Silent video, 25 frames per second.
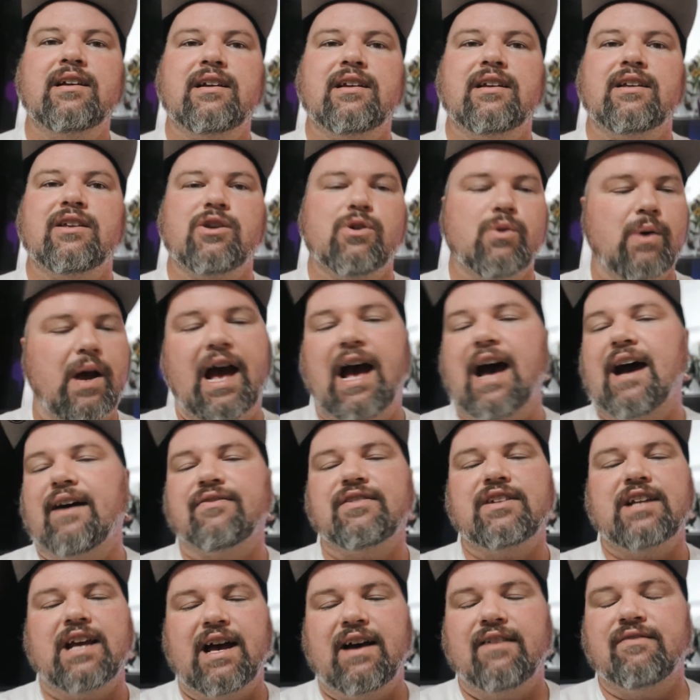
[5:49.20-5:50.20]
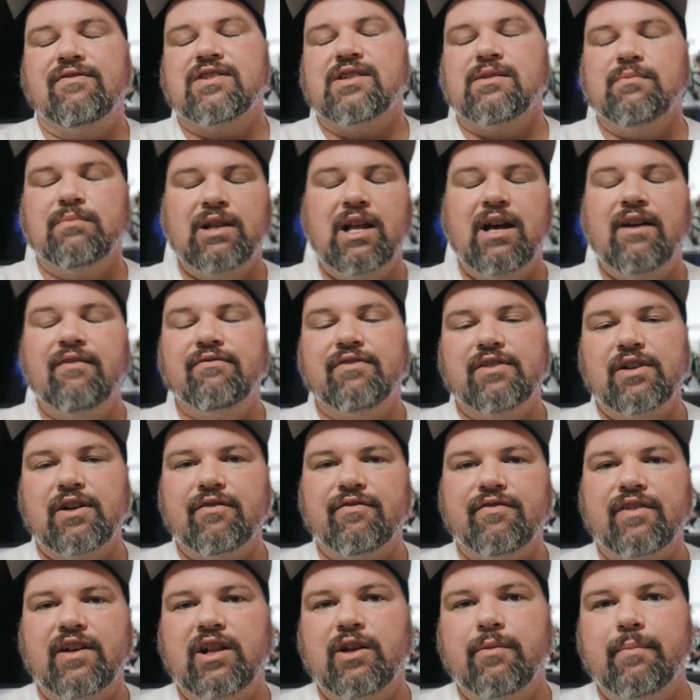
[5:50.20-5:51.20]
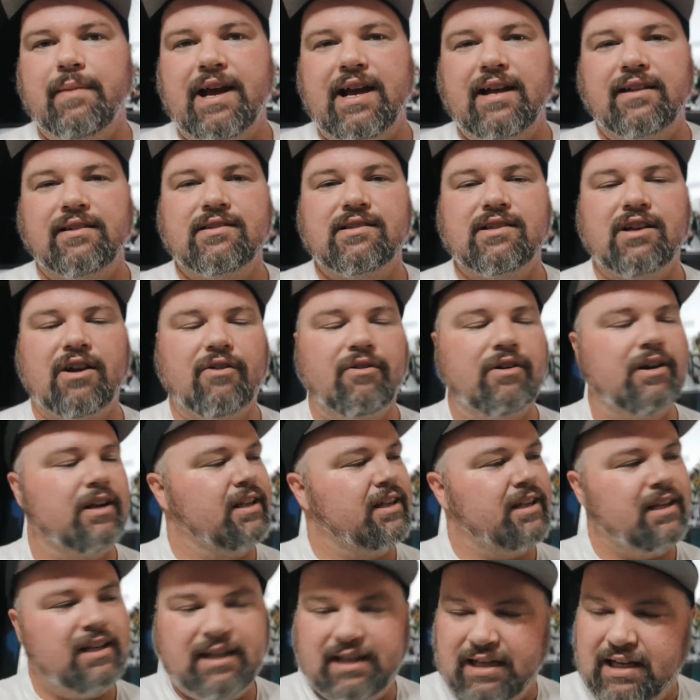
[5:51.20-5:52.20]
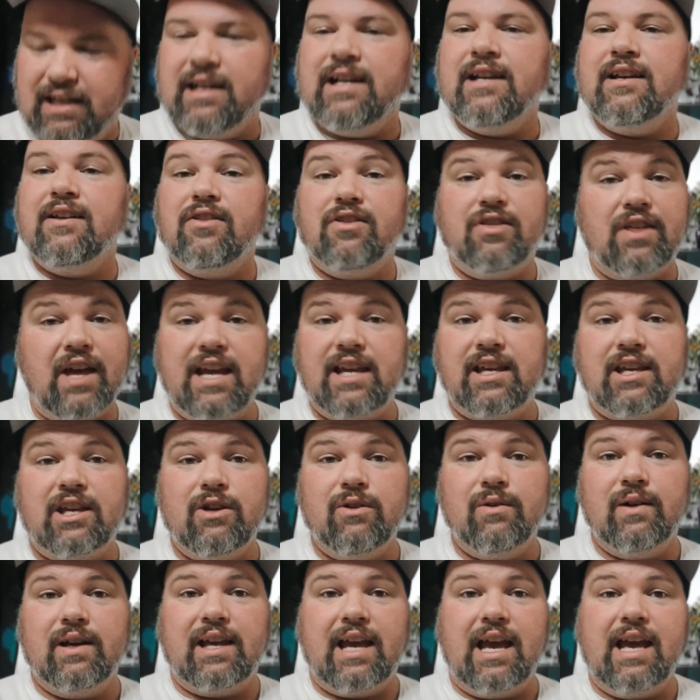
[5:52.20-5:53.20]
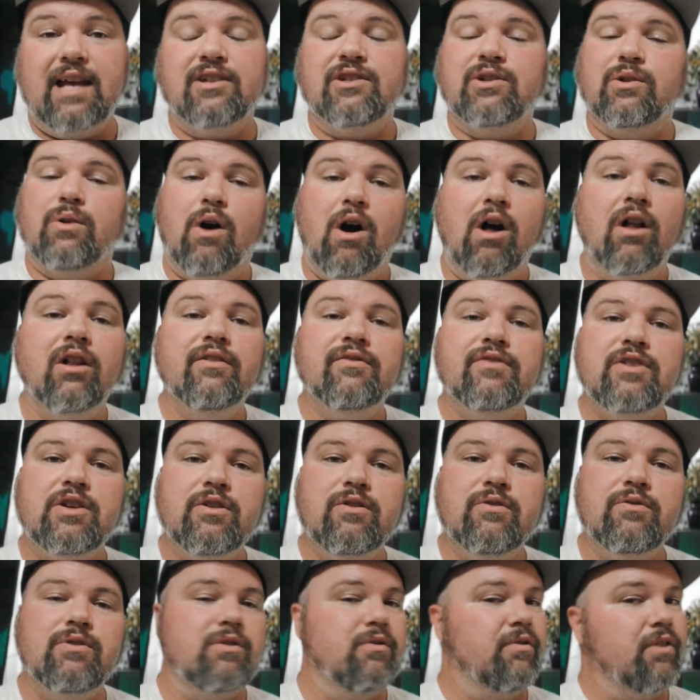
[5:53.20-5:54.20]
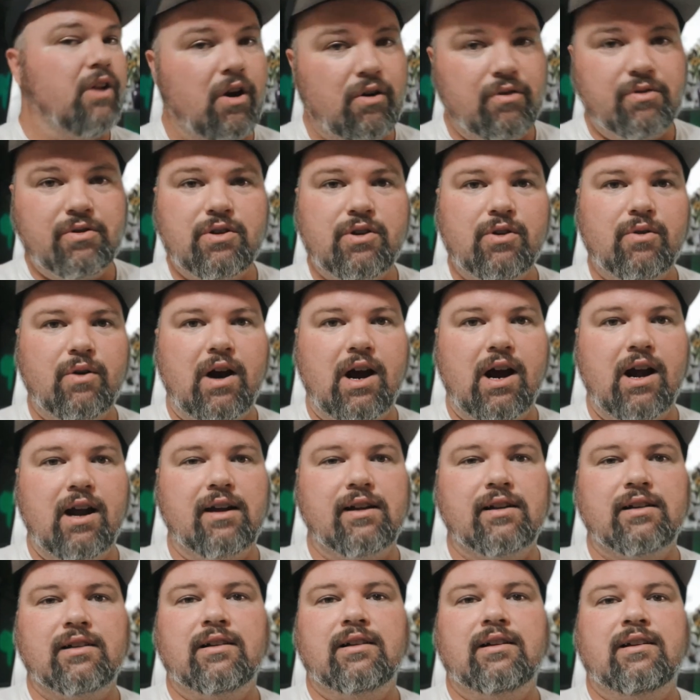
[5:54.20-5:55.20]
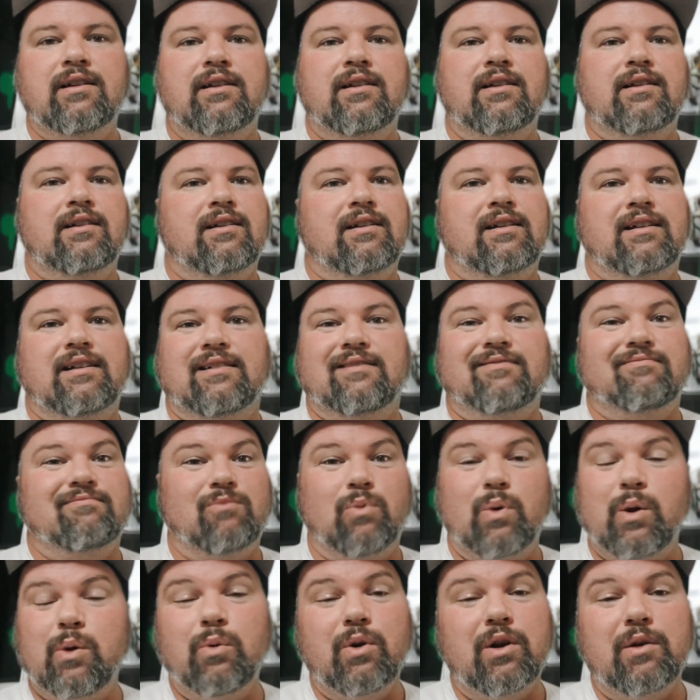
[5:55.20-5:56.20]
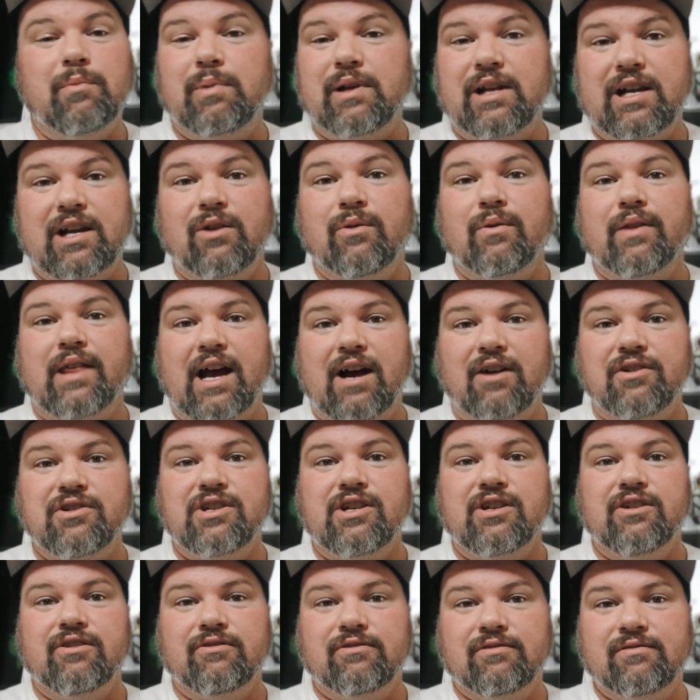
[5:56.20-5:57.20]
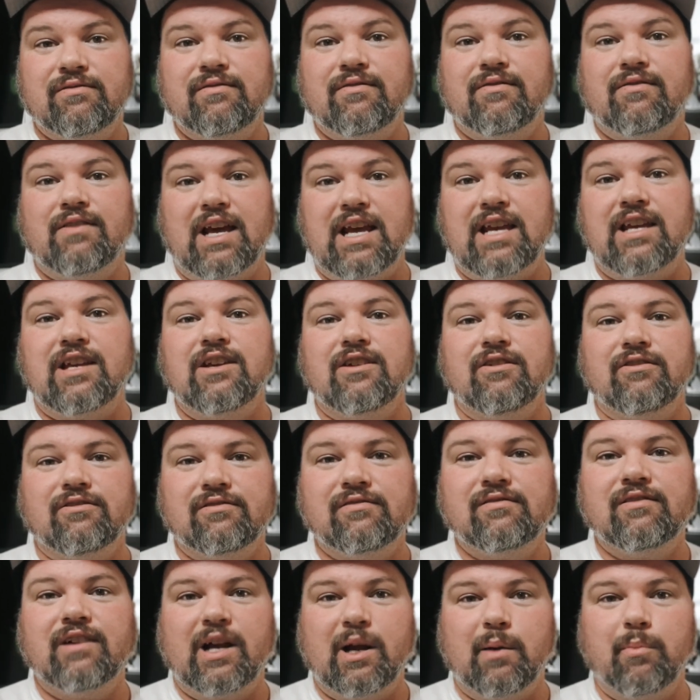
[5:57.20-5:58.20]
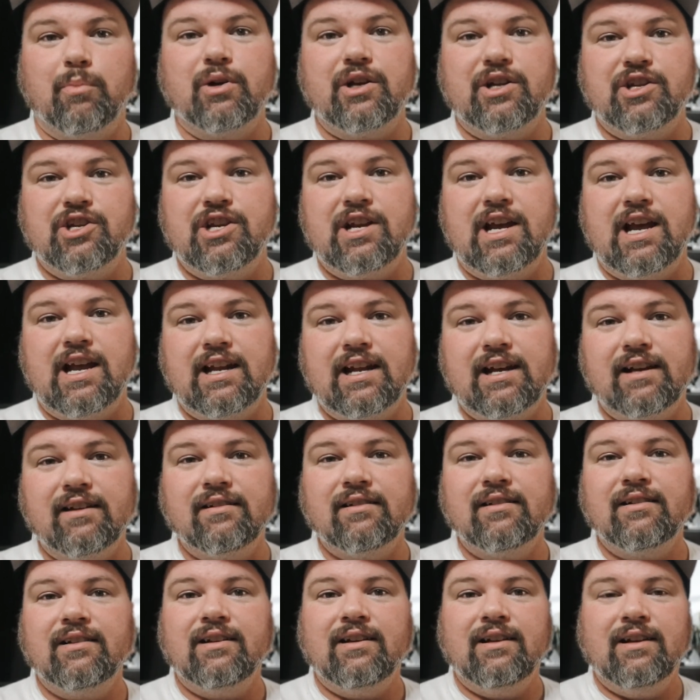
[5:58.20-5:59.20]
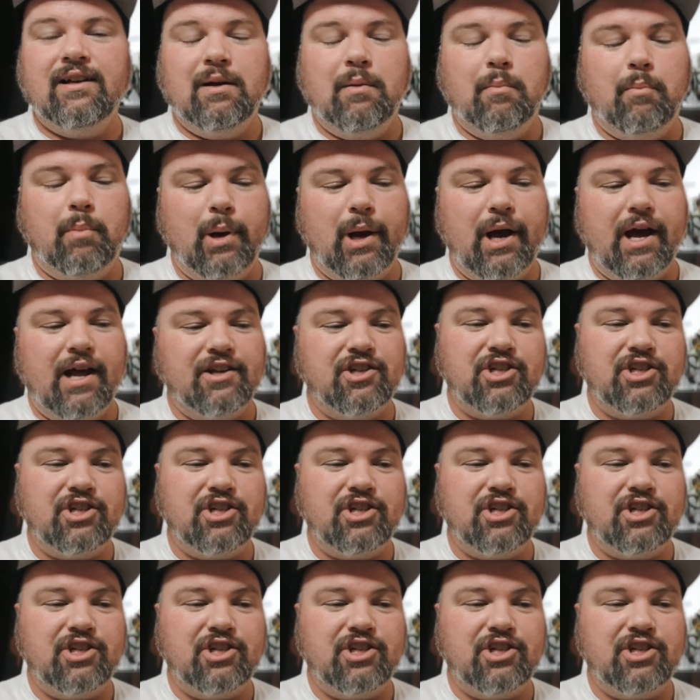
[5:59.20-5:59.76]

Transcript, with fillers: you have to have some love for your fellow man. So thank you again to all of you. You know who you are. We wouldn't be here without you. Thank you. I appreciate it. But